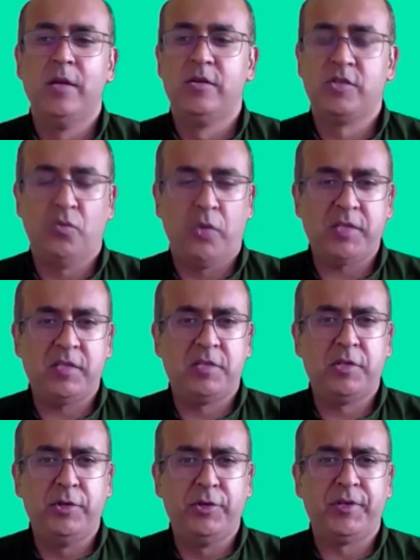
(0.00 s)
So what's the
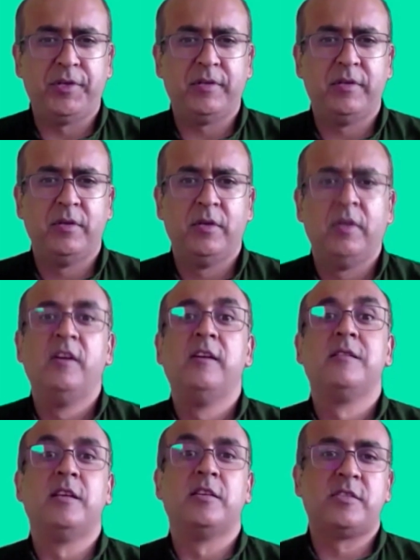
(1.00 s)
solution?
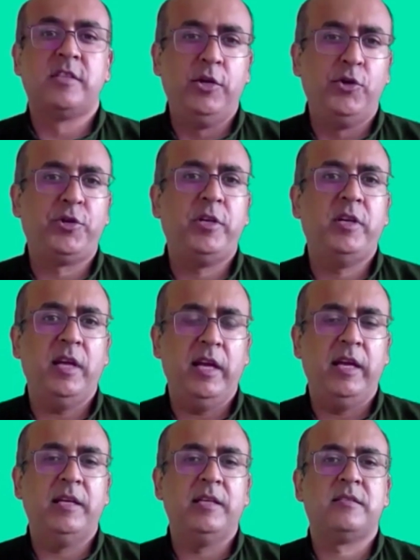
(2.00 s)
The solution
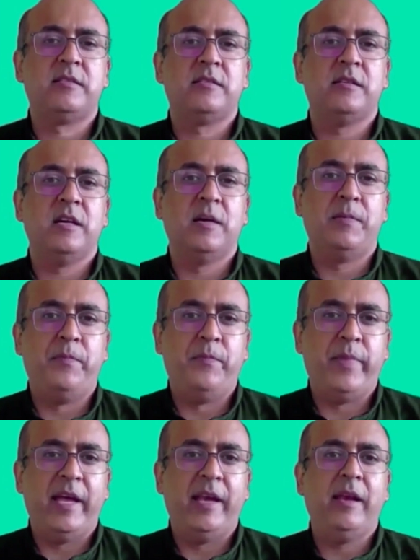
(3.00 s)
is a
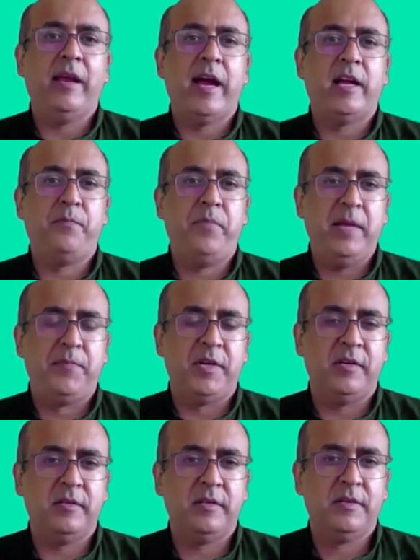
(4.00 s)
pen and a
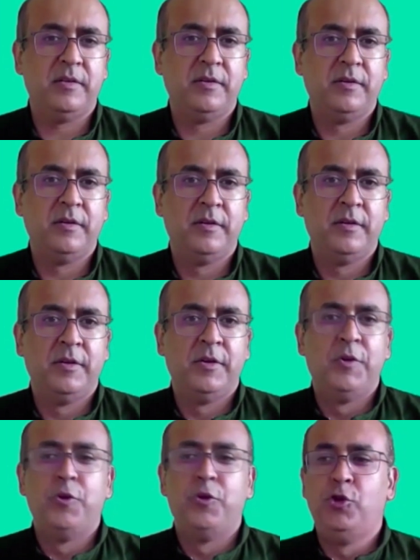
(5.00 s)
paper.
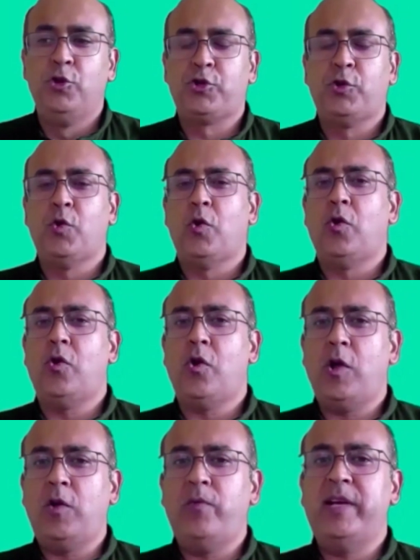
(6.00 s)
You should
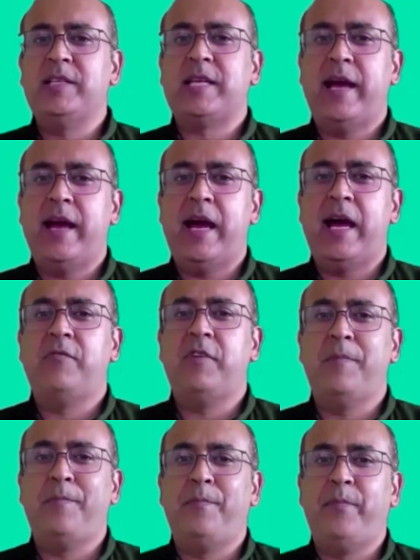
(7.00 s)
always have
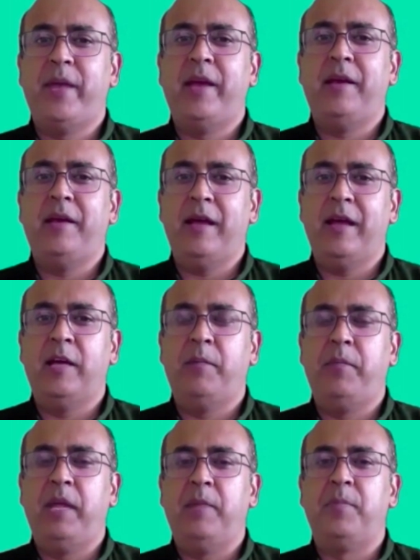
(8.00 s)
a pen and a
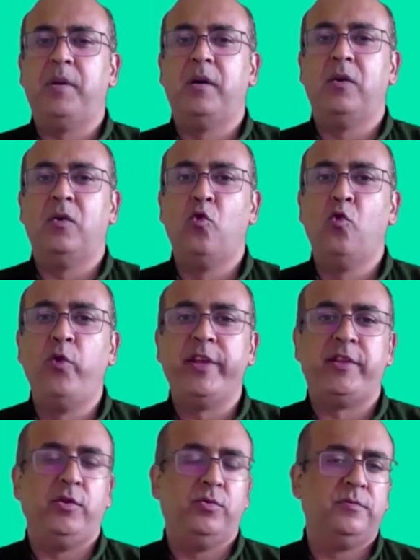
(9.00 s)
paper with
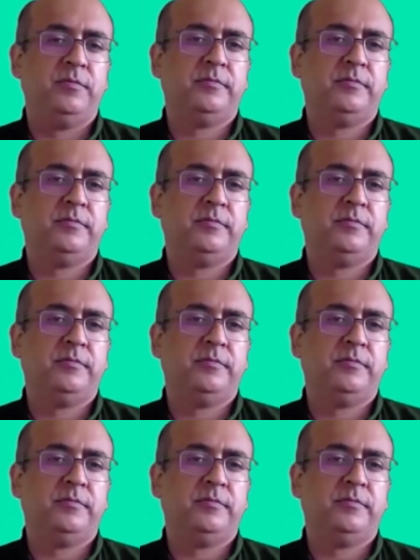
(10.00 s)
you,